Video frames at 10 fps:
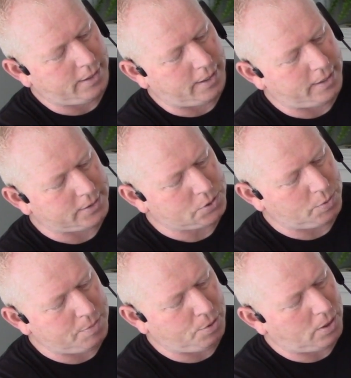uh,
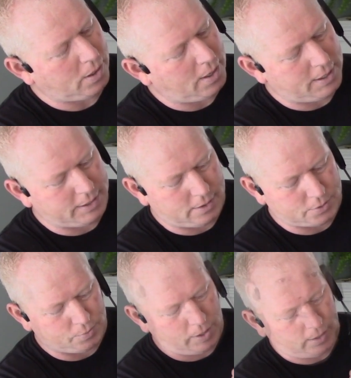sweeper on it
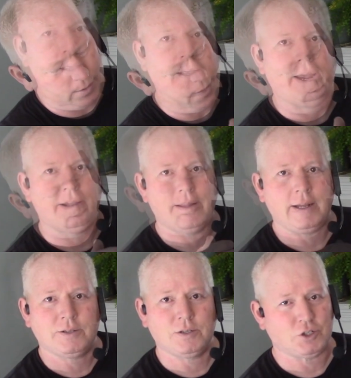as well. And
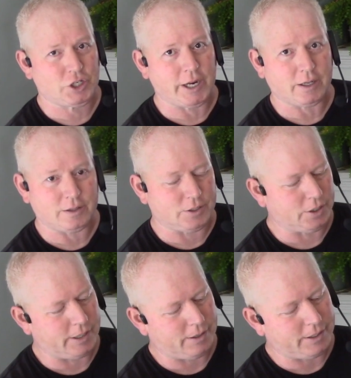that's to shake the
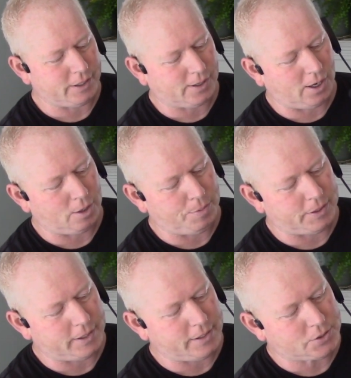dirt out of your
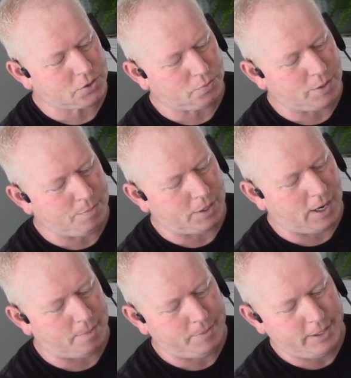carpet and sweep it
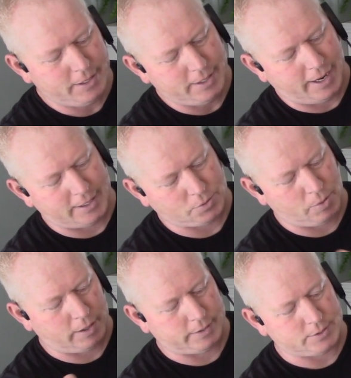up as
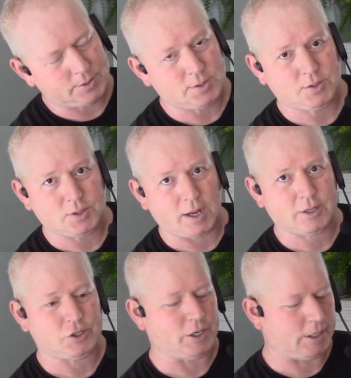well as
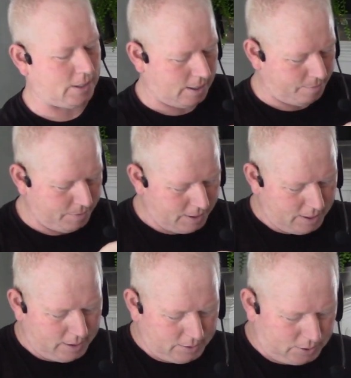suction it up.
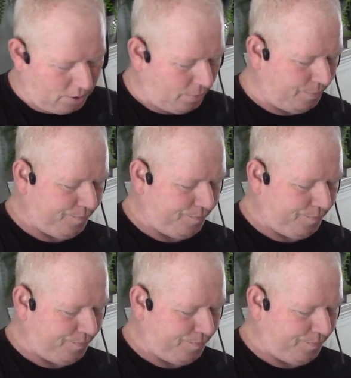So,